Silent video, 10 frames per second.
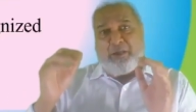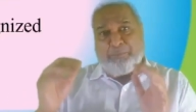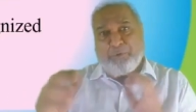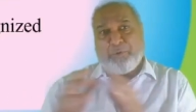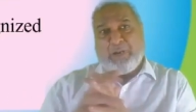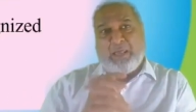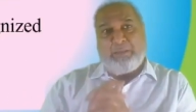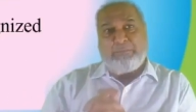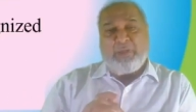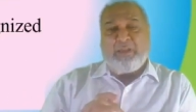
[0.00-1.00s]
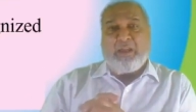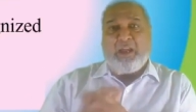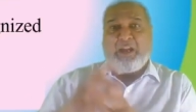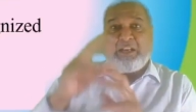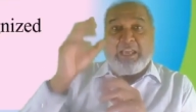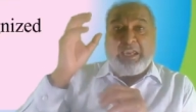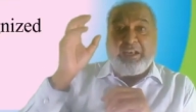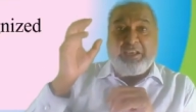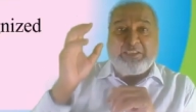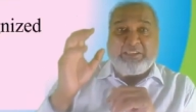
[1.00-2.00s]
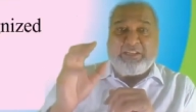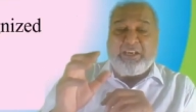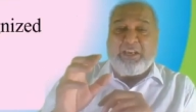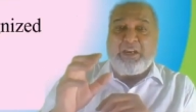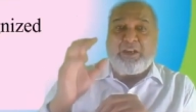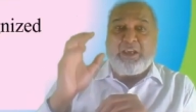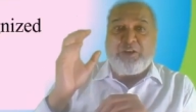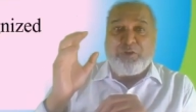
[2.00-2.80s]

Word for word: program at any state and